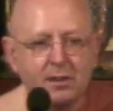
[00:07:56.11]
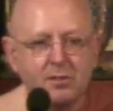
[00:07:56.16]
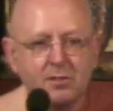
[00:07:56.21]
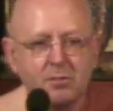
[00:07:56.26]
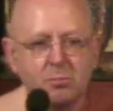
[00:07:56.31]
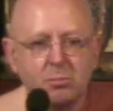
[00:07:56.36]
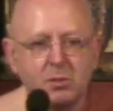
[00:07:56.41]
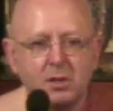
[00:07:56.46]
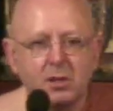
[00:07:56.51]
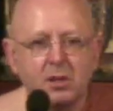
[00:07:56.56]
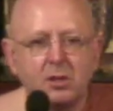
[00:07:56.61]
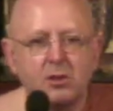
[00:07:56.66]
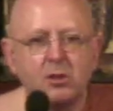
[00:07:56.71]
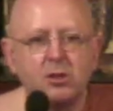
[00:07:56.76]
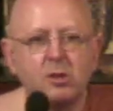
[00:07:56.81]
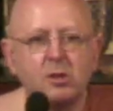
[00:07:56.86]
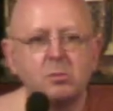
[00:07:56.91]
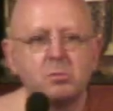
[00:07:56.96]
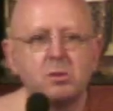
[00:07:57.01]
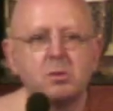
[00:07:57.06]
of being a
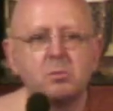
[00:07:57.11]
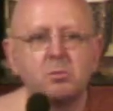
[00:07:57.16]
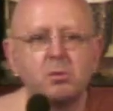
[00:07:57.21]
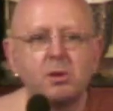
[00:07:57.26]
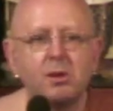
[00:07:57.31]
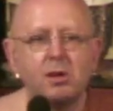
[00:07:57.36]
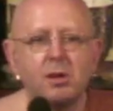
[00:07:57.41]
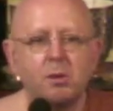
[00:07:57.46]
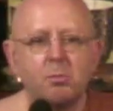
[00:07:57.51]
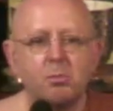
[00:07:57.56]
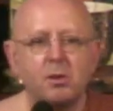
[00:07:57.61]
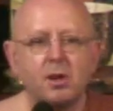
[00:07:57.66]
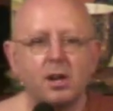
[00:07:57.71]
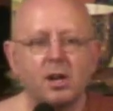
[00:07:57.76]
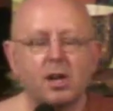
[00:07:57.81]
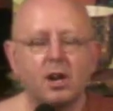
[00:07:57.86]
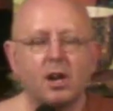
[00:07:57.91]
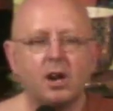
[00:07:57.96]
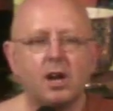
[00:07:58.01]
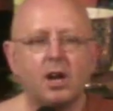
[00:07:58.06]
human being, being
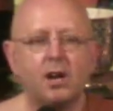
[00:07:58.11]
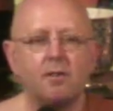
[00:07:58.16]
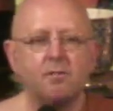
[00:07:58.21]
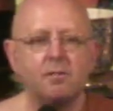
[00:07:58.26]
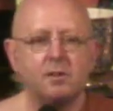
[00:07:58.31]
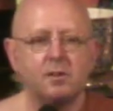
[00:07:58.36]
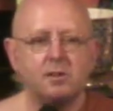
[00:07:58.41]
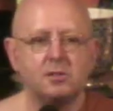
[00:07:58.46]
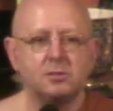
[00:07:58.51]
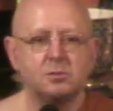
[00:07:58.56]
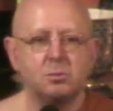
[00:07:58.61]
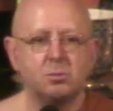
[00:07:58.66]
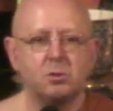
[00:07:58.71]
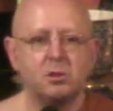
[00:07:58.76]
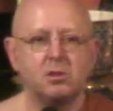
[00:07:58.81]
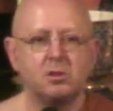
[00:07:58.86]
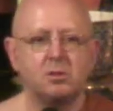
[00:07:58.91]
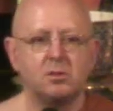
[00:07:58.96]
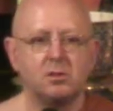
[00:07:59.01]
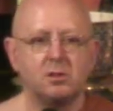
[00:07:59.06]
alive in this
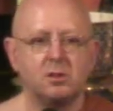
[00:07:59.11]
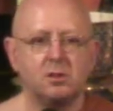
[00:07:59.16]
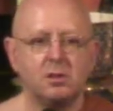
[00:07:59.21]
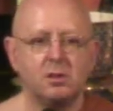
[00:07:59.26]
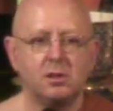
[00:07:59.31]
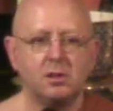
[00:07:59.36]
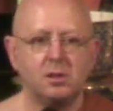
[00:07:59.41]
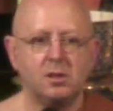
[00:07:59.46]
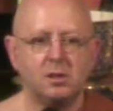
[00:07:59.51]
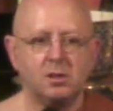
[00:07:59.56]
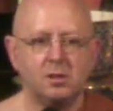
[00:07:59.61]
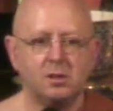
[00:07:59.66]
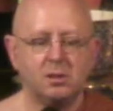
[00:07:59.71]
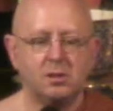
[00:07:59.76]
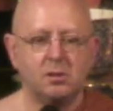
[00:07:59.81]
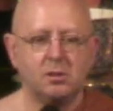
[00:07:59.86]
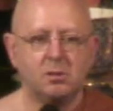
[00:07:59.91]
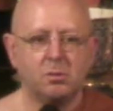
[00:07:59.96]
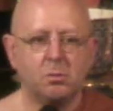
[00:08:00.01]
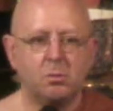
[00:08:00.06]
world.
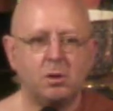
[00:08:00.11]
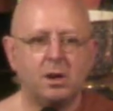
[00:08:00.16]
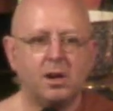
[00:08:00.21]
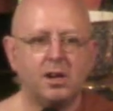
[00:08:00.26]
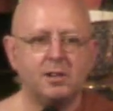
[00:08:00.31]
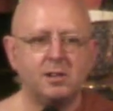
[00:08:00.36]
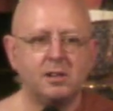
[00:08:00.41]
Why did